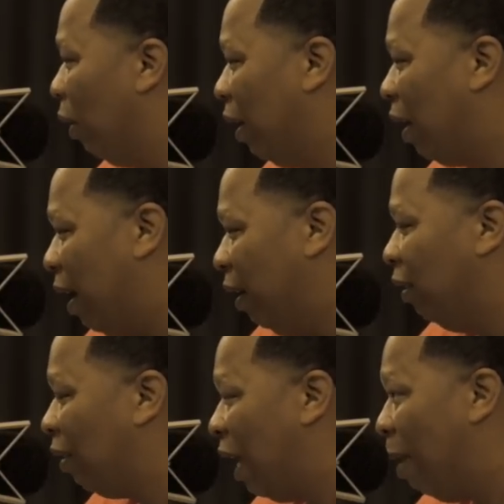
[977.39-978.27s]
already
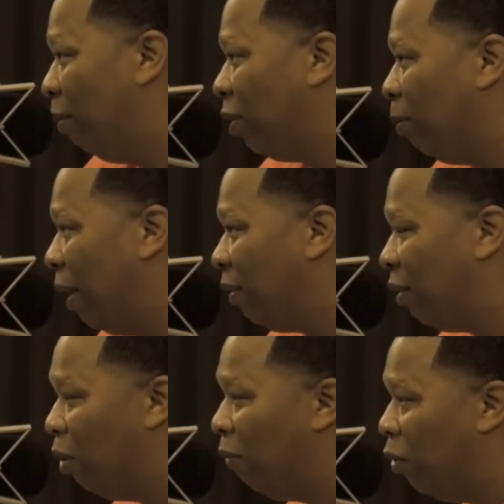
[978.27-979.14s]
kind of established
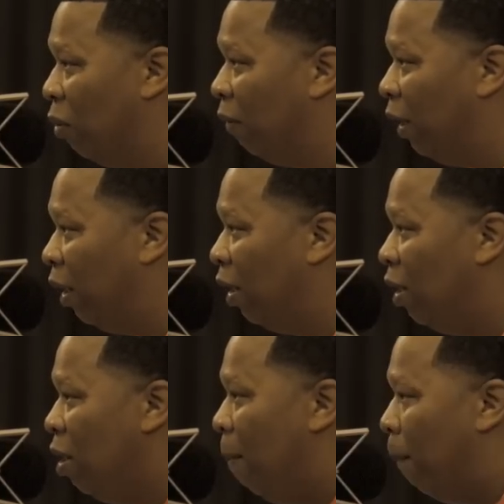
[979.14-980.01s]
myself over
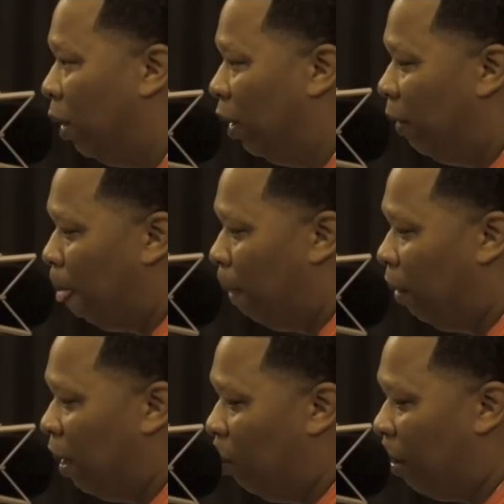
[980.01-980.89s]
there, but
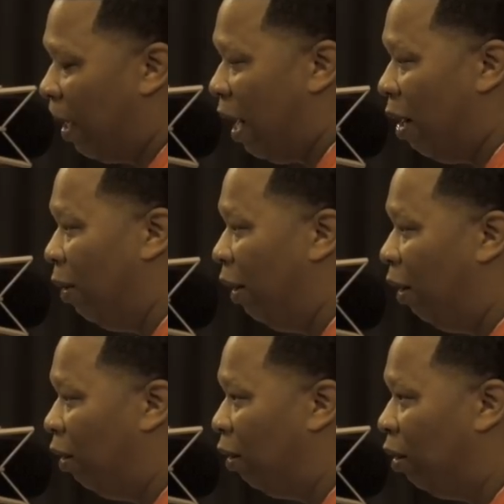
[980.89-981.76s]
then when I got
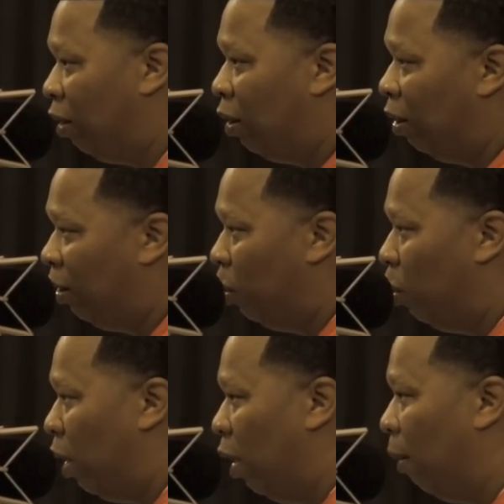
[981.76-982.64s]
ready to
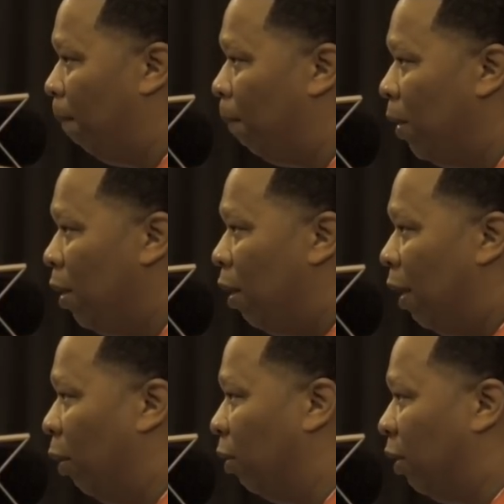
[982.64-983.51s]
do him,
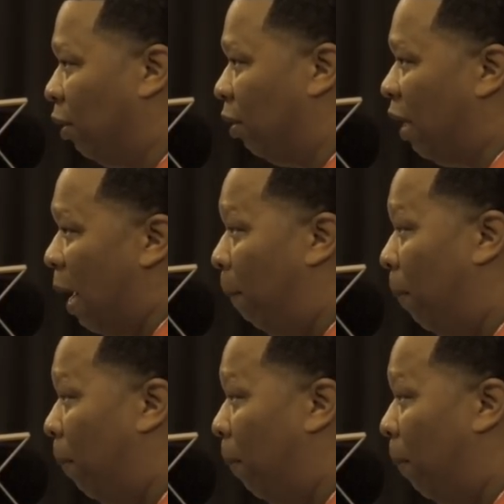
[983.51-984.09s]
it was just